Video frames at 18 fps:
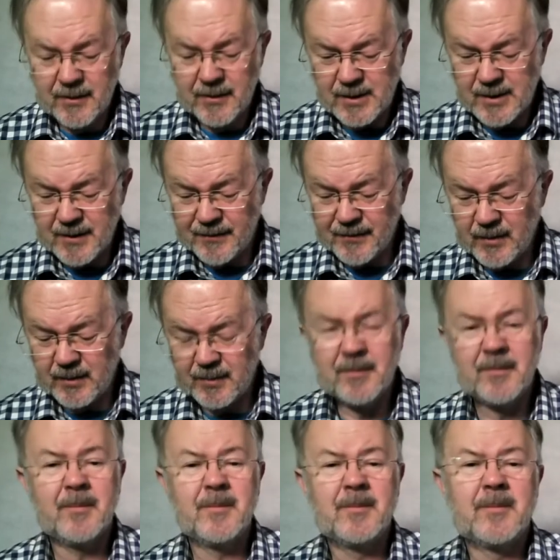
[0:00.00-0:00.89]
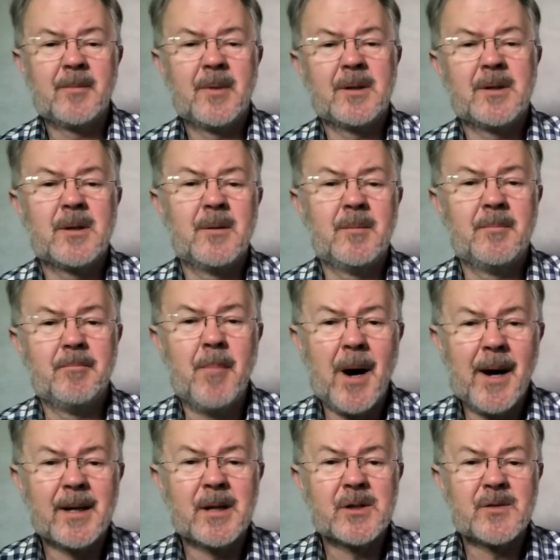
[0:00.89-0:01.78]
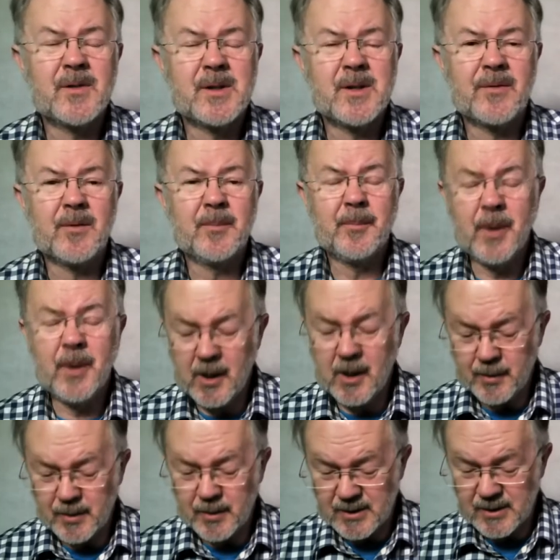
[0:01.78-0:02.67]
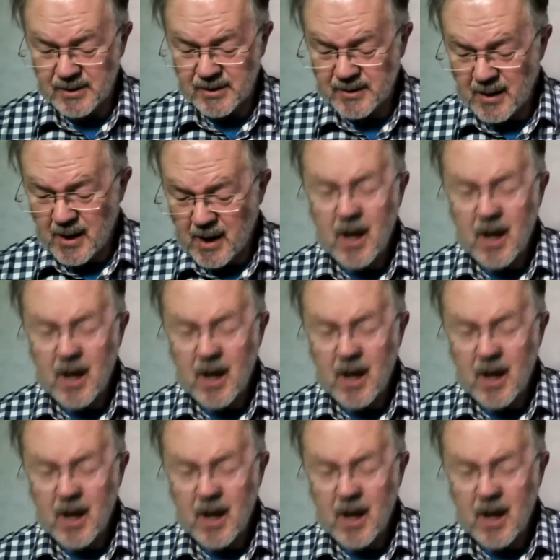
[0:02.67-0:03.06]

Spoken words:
different mics for different purposes.